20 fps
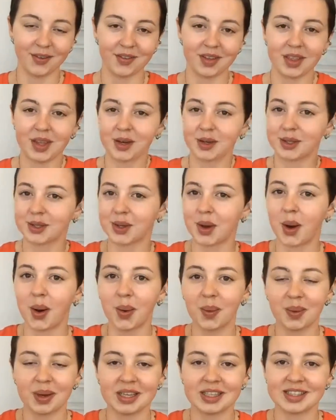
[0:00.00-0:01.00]
And there is
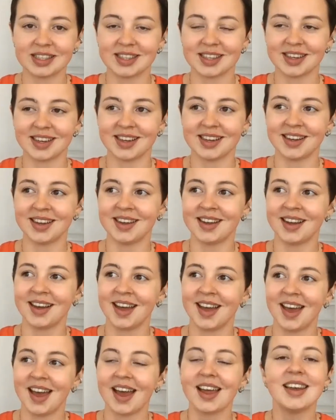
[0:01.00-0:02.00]
always a
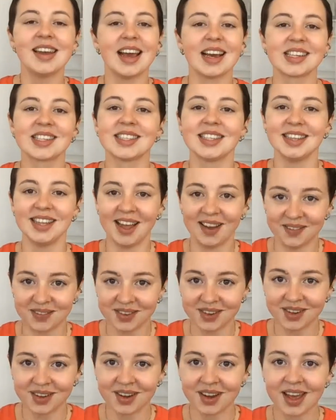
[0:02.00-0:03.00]
next
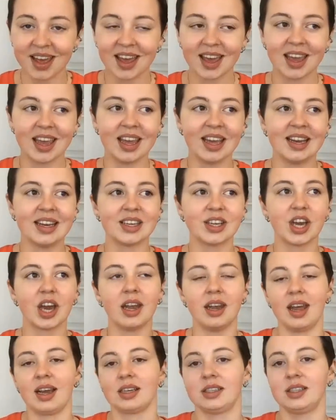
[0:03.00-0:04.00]
level in
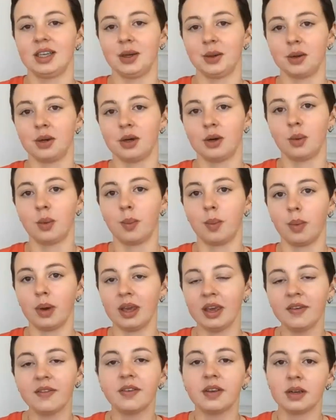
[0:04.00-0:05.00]
connecting
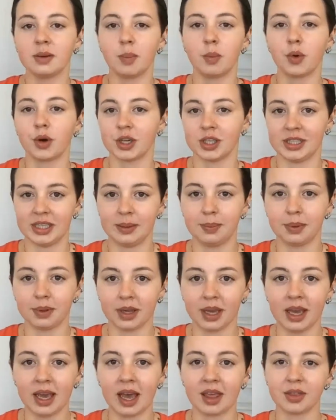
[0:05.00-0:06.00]
even more
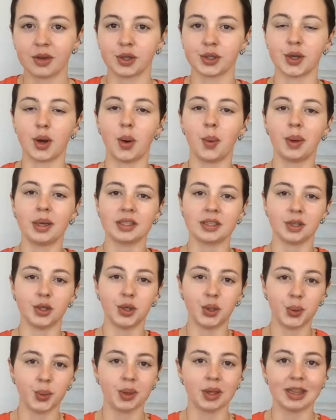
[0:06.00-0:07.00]
deeply, and there's always a
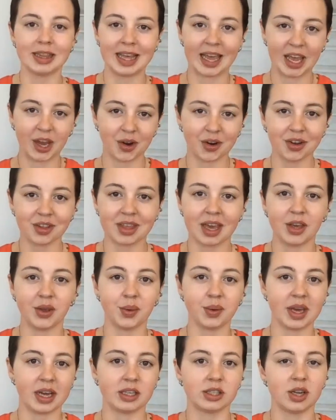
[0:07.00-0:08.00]
new layer that you
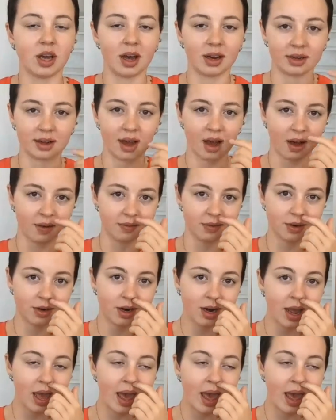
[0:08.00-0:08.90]
get to uncover.